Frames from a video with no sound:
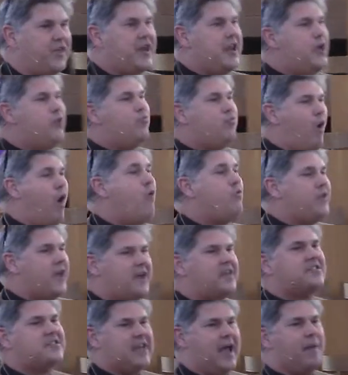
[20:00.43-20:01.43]
that He won't
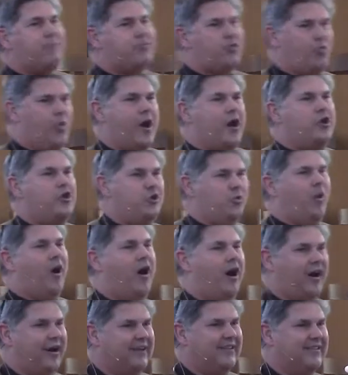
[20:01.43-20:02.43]
accept where you
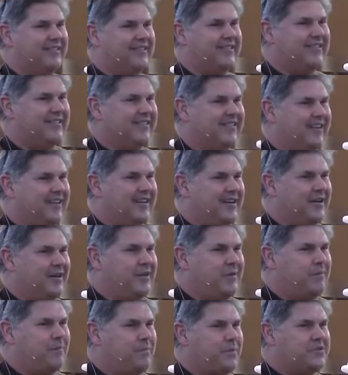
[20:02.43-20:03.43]
are
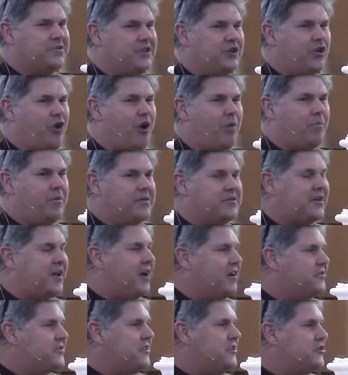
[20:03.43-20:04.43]

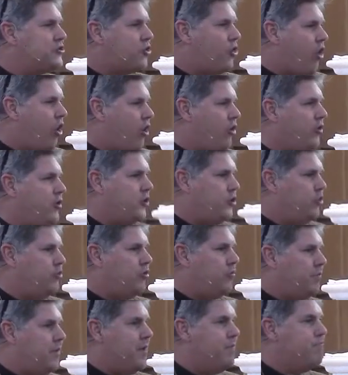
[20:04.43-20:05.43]
because He's calling you
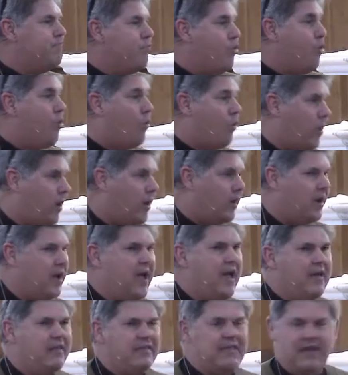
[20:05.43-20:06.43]
to be more
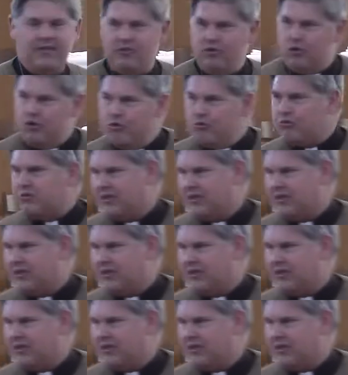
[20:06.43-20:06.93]
than you